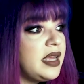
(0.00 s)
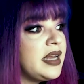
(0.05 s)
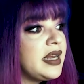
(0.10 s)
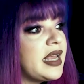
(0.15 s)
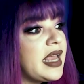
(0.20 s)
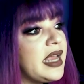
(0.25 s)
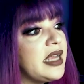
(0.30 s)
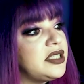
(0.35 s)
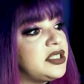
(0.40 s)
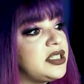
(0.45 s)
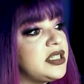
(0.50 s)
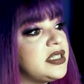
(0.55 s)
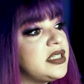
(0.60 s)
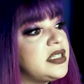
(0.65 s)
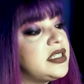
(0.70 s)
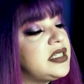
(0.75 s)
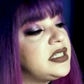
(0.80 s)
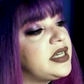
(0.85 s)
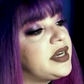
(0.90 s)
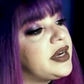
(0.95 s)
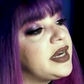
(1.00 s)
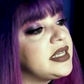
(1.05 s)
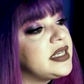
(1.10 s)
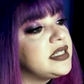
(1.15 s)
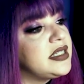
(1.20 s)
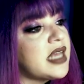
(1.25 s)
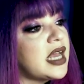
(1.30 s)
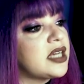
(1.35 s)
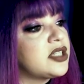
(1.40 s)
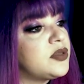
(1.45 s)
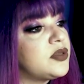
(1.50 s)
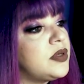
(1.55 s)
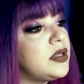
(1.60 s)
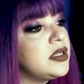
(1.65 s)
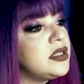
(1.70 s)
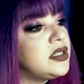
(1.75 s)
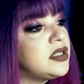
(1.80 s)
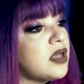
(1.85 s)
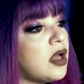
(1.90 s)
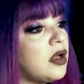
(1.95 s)
engaged in serious
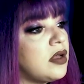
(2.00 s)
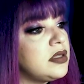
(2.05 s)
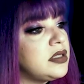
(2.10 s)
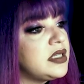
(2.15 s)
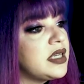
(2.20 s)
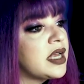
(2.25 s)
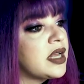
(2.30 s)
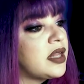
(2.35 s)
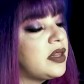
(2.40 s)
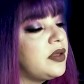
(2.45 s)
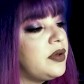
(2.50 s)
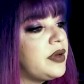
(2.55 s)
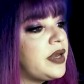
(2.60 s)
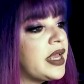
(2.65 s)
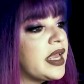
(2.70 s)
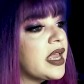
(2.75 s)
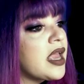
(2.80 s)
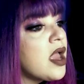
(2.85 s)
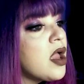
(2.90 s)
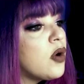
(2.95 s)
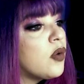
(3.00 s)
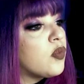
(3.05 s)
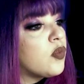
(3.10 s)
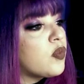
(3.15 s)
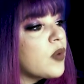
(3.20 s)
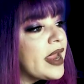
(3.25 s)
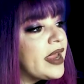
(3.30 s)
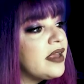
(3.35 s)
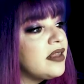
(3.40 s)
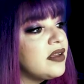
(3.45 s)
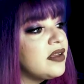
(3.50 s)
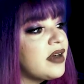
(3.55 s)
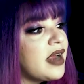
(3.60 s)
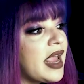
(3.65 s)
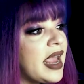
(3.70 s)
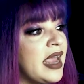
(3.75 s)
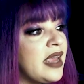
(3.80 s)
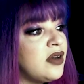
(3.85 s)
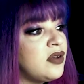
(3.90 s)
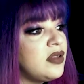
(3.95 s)
sexual assaults, including
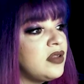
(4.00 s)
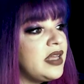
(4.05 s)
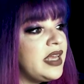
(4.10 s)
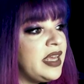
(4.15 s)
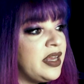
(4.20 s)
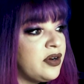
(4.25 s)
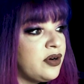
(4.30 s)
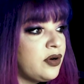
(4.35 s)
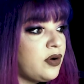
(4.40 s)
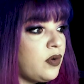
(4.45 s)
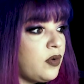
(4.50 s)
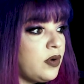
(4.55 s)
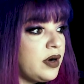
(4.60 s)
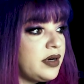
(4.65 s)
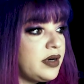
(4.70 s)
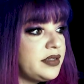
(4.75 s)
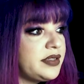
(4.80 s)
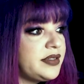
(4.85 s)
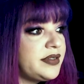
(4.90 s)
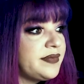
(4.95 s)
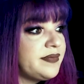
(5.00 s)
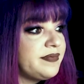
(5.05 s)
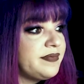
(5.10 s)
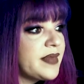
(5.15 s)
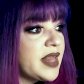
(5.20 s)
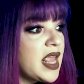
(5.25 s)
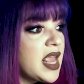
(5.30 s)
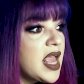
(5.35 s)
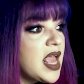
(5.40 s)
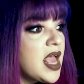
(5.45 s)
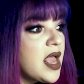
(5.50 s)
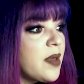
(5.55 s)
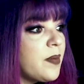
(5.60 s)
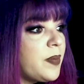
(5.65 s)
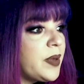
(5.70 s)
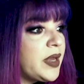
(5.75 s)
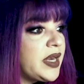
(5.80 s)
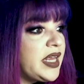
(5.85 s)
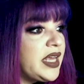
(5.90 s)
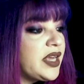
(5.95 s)
regular anal intercourse.
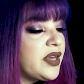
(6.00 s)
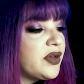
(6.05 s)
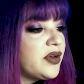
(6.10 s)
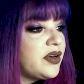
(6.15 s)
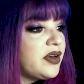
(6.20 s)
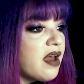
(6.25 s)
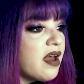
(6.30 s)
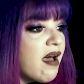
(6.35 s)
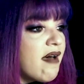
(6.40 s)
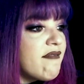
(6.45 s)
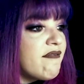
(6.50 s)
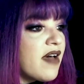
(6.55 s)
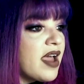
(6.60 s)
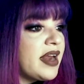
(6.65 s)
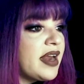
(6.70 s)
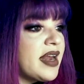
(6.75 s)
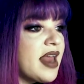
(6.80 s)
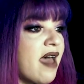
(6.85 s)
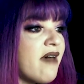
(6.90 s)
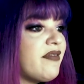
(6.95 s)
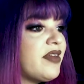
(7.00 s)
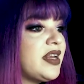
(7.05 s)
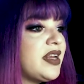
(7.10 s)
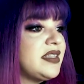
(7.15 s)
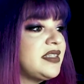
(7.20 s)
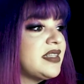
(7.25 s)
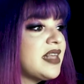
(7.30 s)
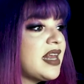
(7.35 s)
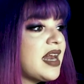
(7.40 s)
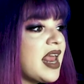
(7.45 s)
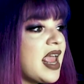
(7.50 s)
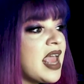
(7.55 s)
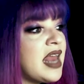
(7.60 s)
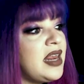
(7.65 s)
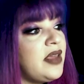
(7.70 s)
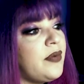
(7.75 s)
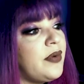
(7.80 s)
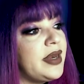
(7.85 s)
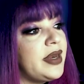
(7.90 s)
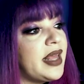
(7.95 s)
But he could not find evidence that
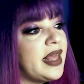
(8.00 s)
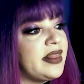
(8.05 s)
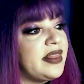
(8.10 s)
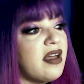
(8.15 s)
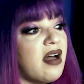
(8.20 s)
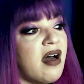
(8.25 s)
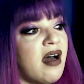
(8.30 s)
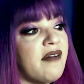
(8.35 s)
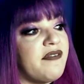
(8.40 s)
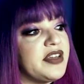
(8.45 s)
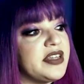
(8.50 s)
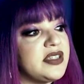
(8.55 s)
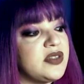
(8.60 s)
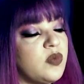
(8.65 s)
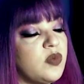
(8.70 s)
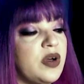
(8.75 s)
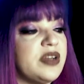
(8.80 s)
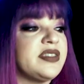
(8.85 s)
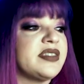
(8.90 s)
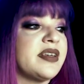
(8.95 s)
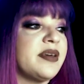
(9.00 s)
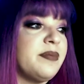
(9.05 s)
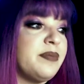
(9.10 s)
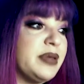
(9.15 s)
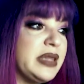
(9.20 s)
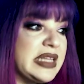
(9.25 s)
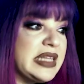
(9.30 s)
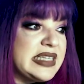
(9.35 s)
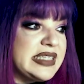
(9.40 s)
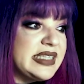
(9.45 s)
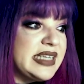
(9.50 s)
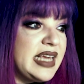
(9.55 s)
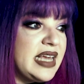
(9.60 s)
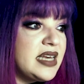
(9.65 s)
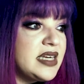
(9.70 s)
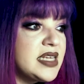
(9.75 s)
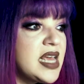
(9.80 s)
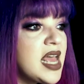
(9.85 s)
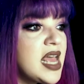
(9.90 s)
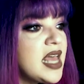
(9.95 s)
anyone at the office was
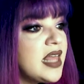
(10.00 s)
complicit.